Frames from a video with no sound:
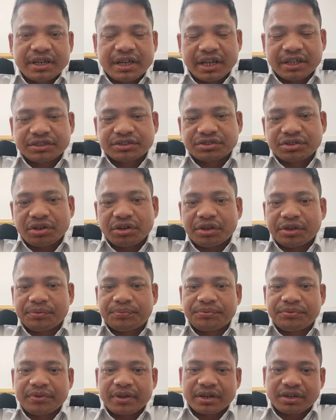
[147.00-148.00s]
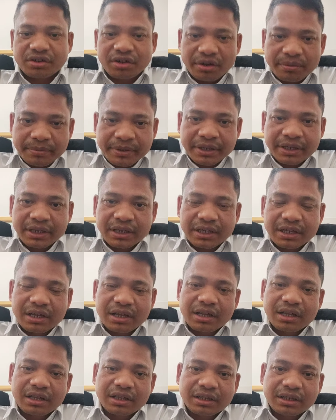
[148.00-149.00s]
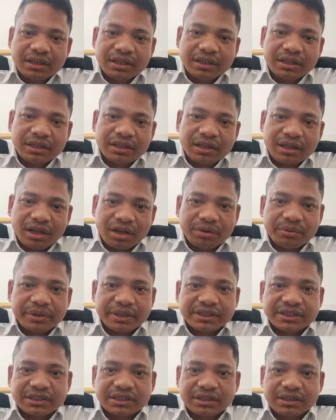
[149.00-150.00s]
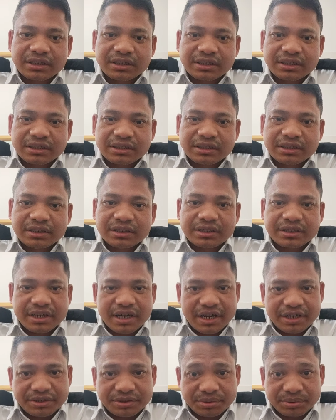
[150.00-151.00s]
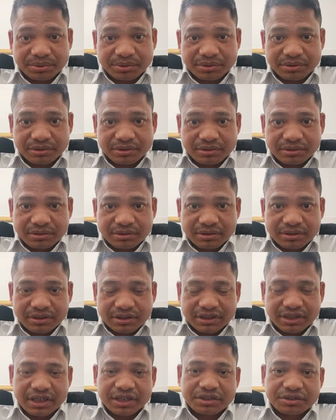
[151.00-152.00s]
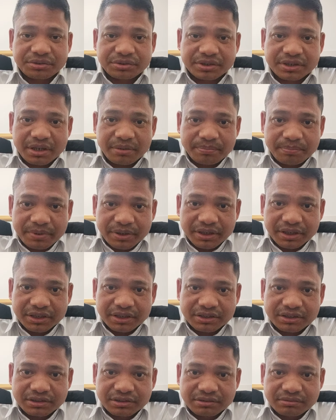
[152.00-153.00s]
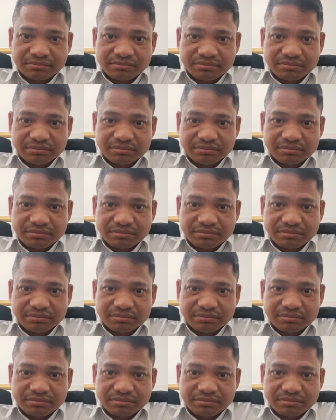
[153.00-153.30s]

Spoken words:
And so if you are coming, always try to select good companies.